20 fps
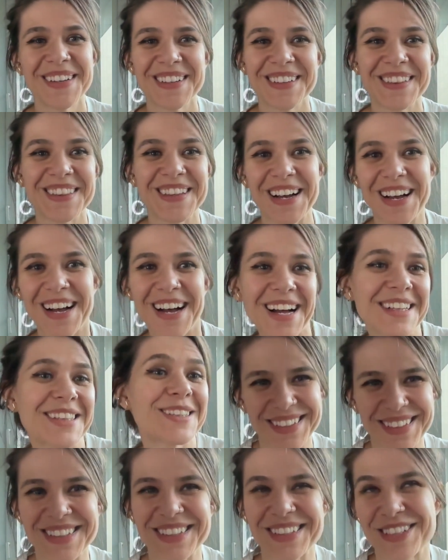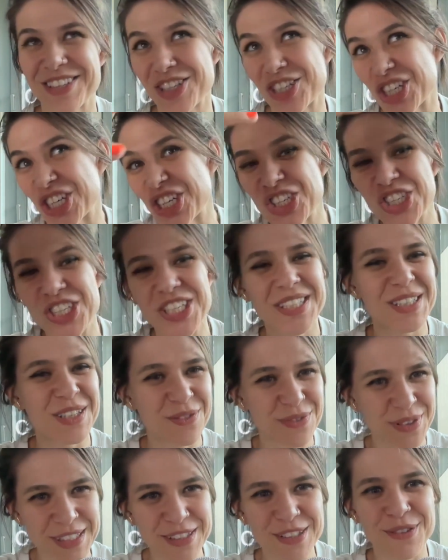that the search
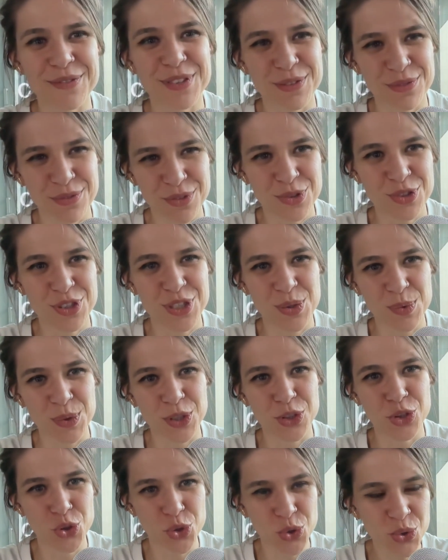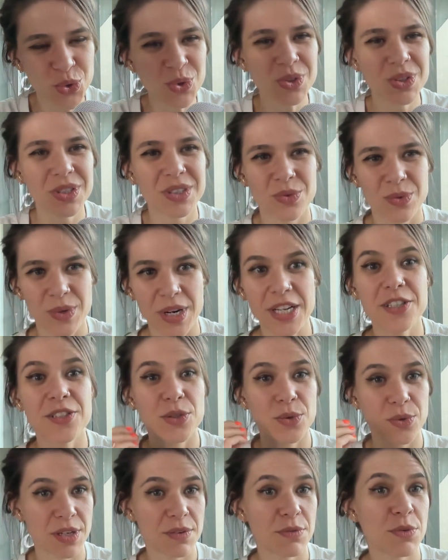interface of the future will do, right?
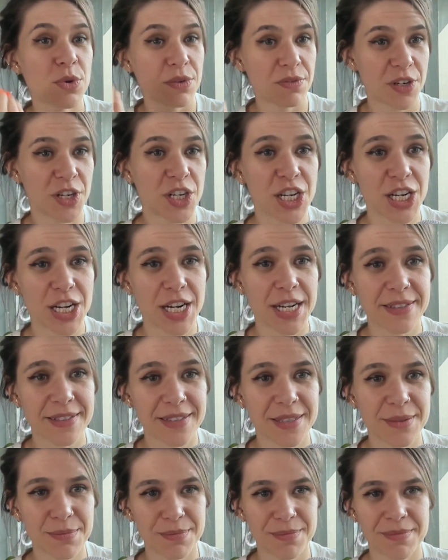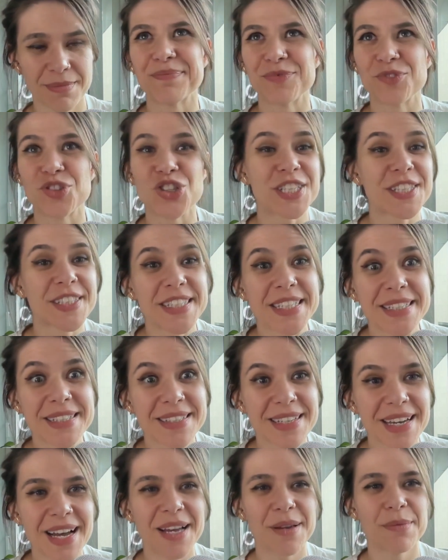So give you a very custom,
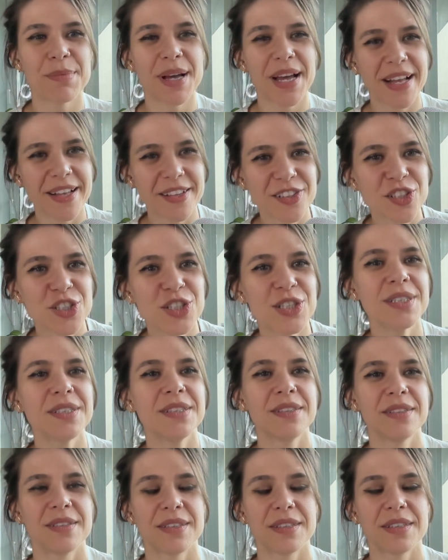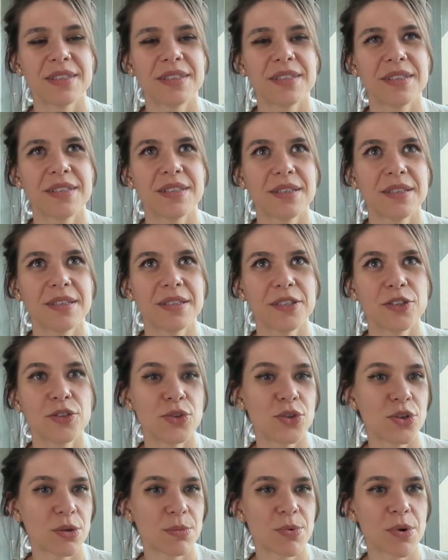just-in-time answer to
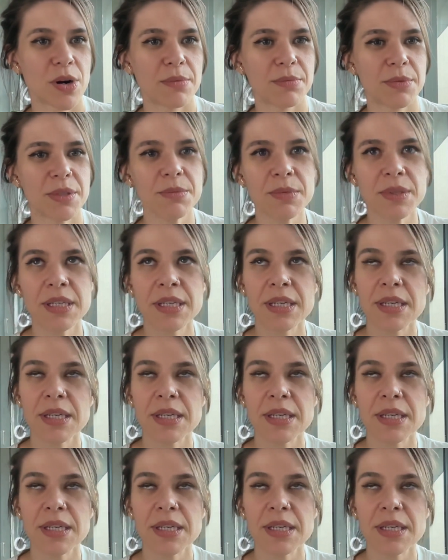your problem.